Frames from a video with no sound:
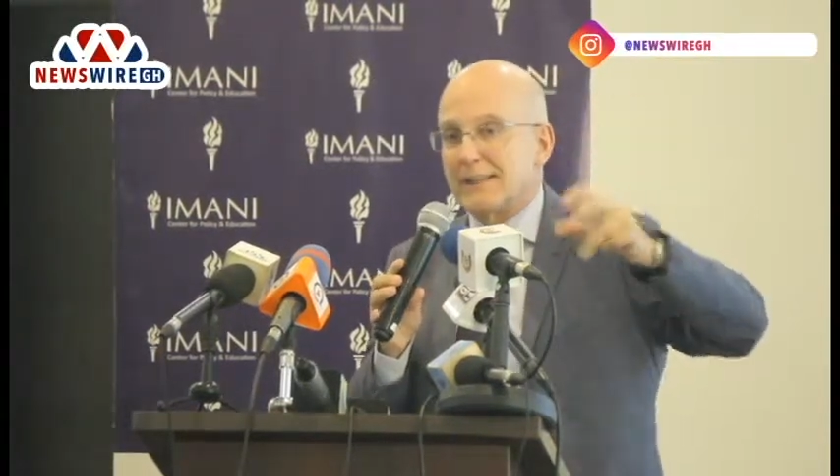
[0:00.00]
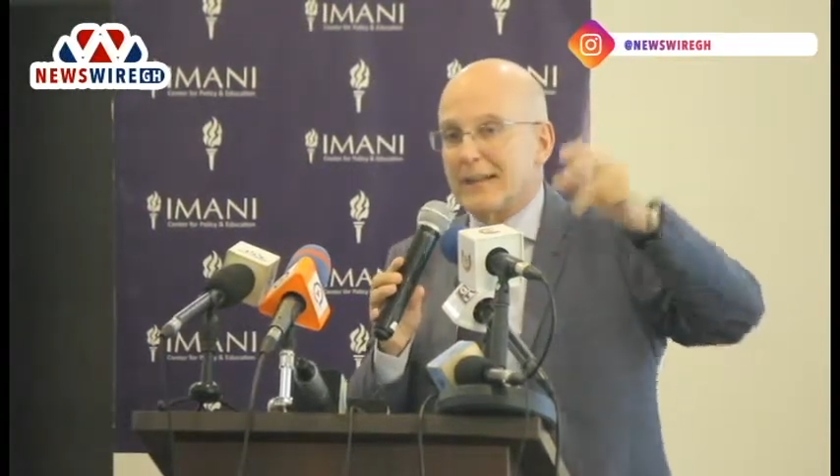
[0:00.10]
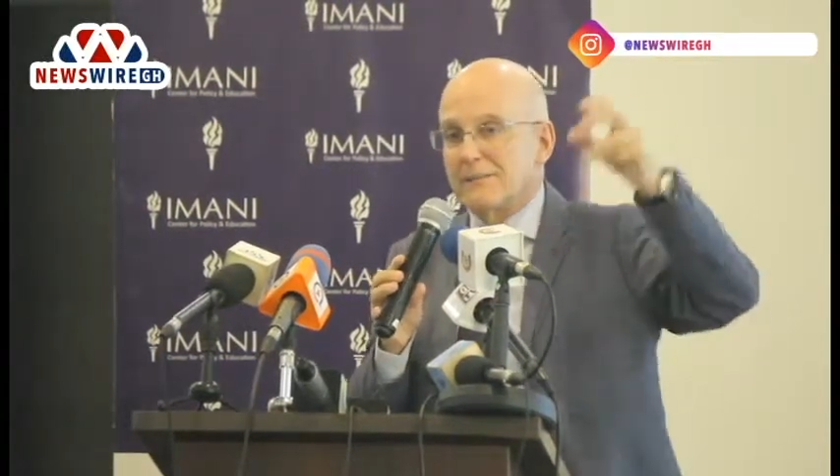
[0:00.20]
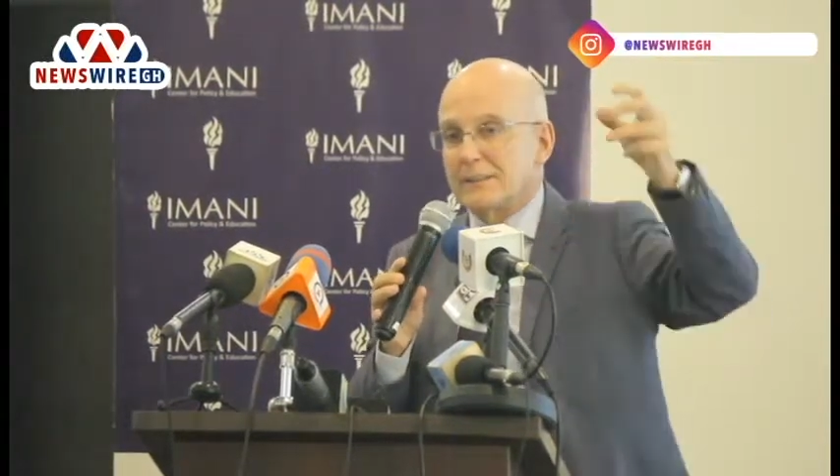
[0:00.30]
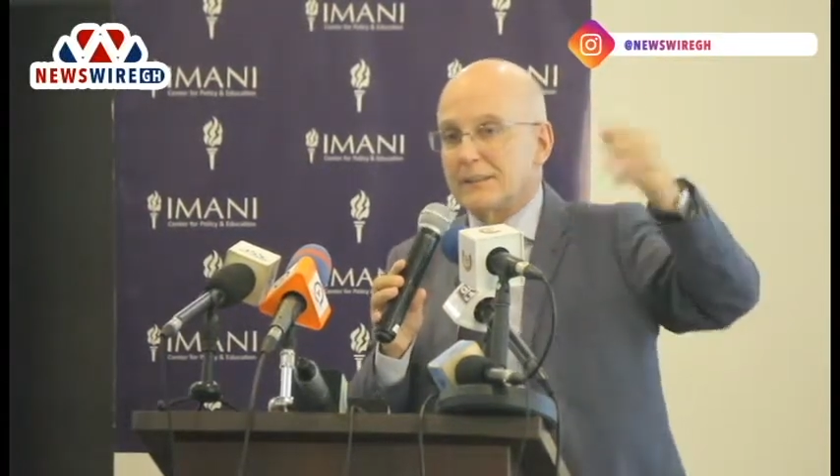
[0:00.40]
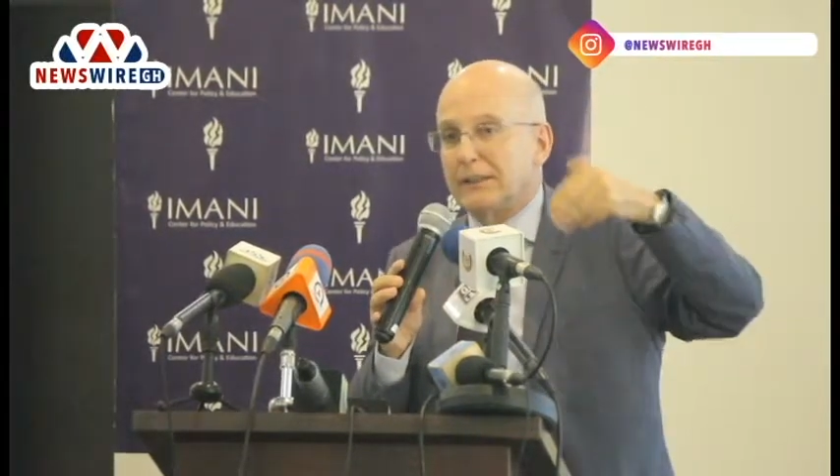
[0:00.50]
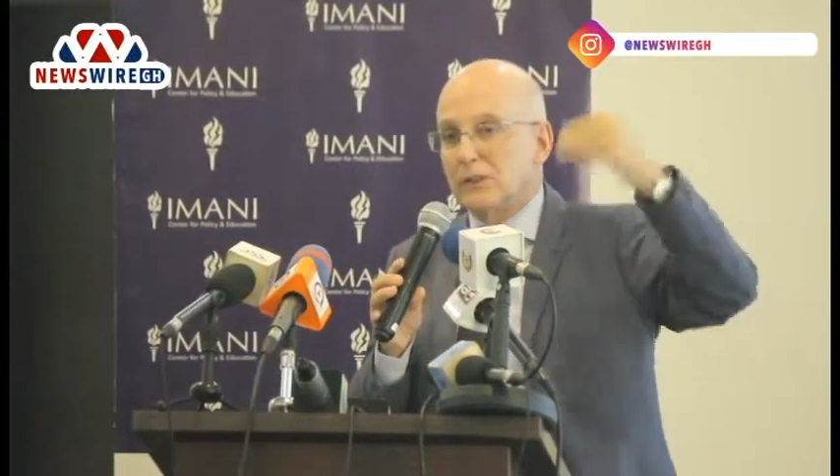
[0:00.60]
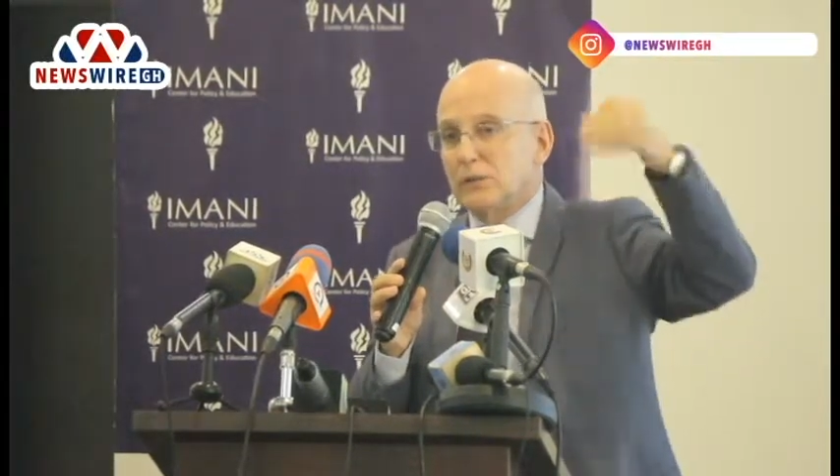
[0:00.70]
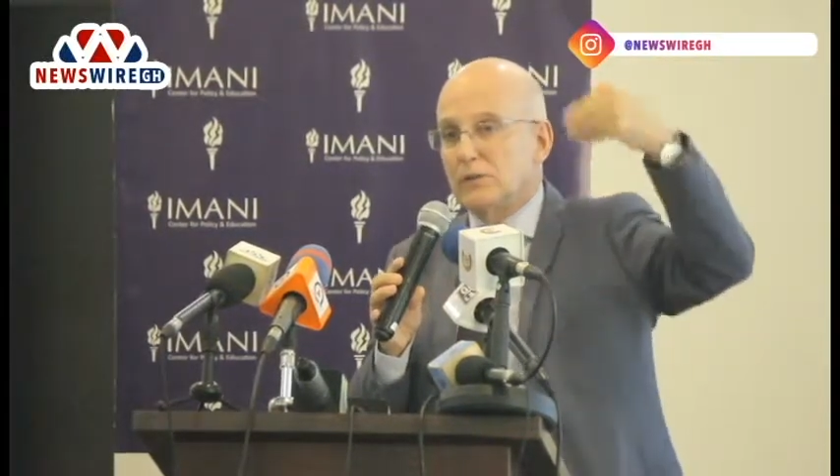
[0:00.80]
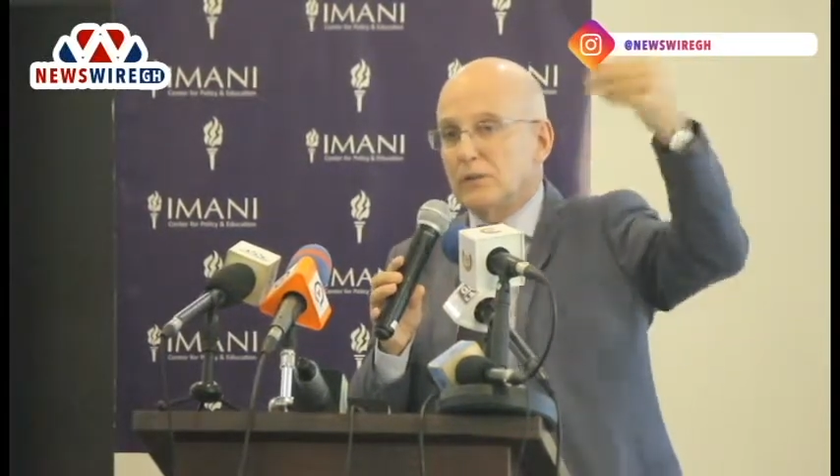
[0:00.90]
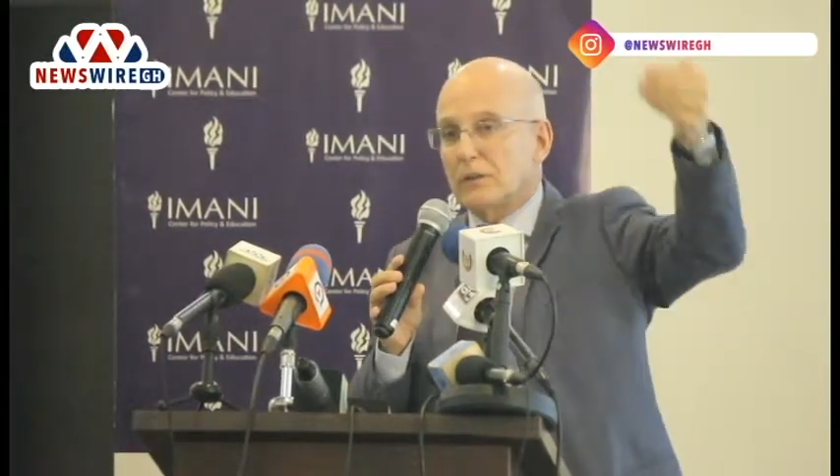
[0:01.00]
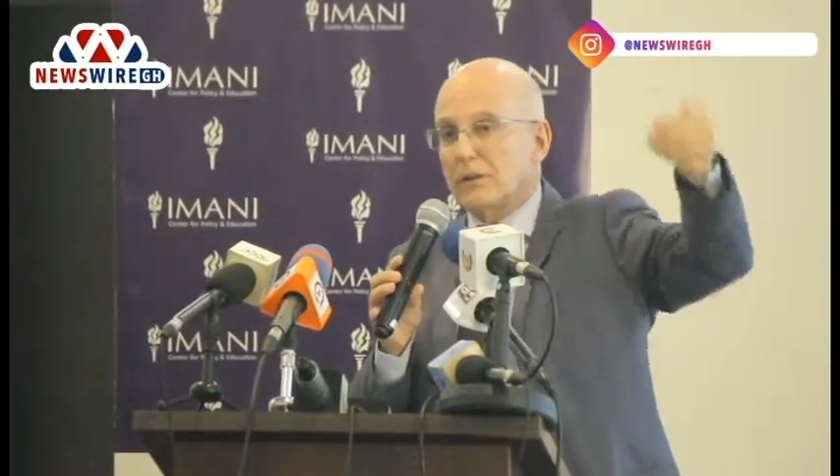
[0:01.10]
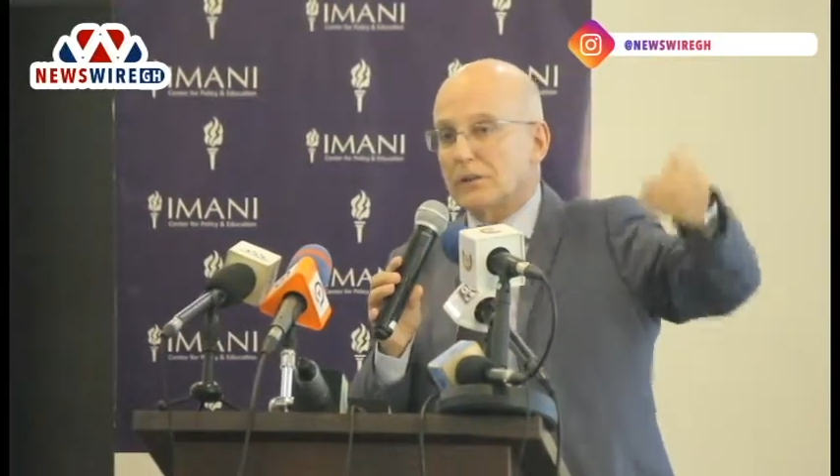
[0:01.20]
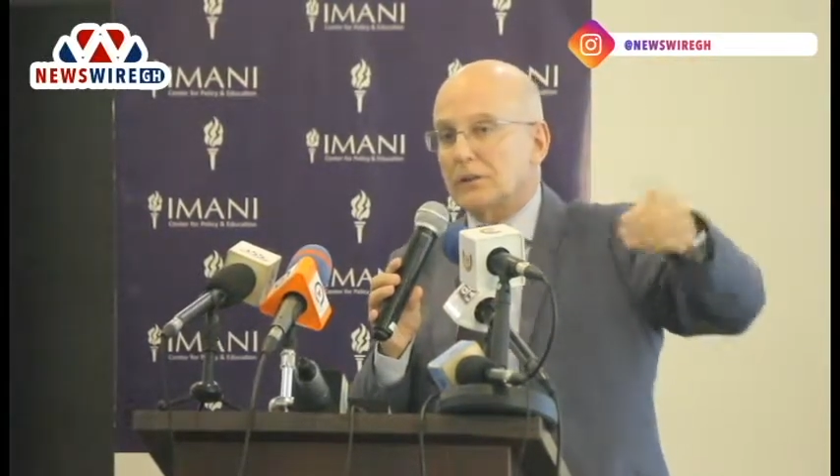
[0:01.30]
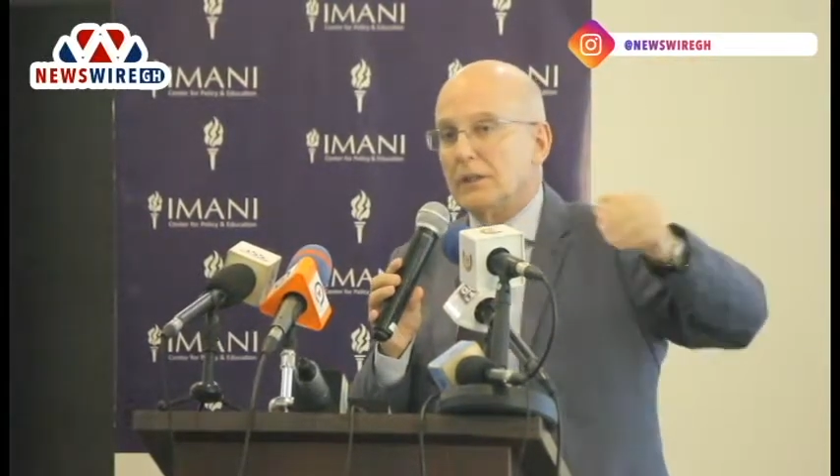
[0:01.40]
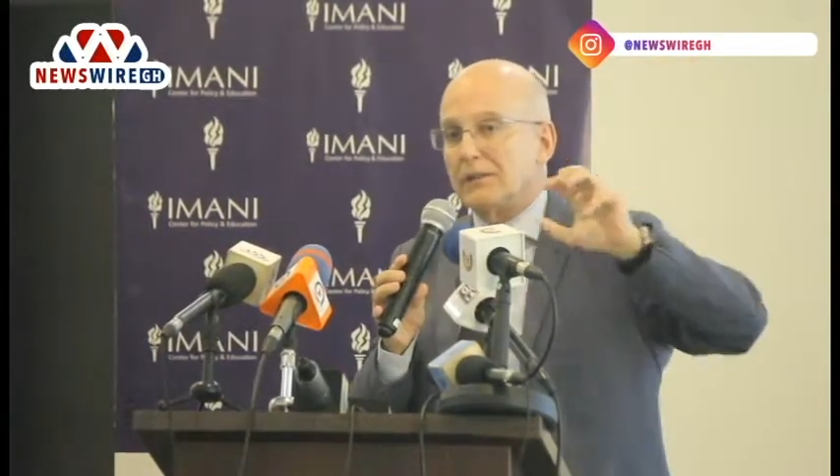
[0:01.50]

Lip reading: levies, in addition to the cost,